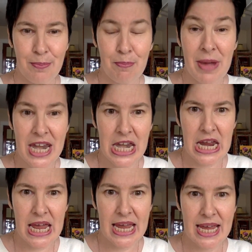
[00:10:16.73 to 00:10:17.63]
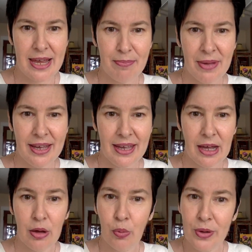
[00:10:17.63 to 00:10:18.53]
Monday. My
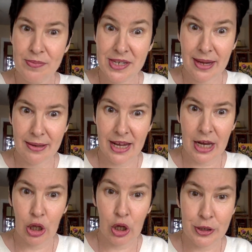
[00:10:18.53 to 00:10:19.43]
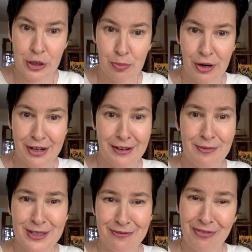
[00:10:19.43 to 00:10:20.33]
website launch party
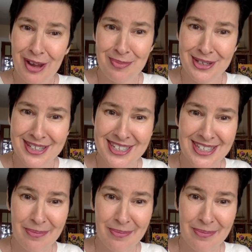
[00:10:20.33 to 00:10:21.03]
was fabulous,